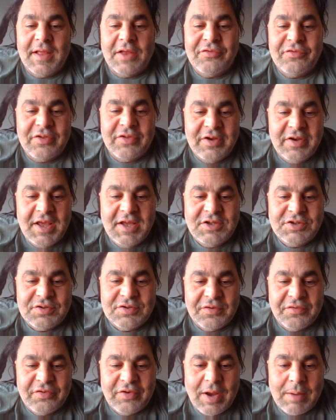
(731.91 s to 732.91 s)
That's the
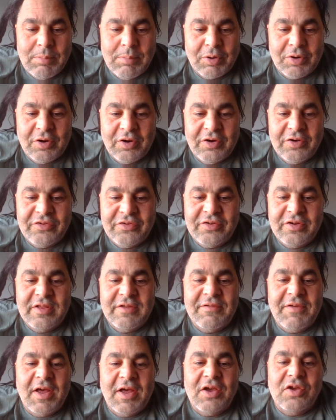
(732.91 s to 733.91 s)
nature of cyber currency.
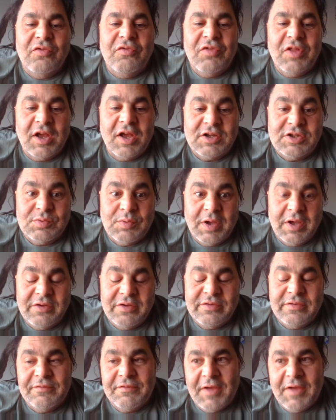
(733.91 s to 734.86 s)
The value fluctuates.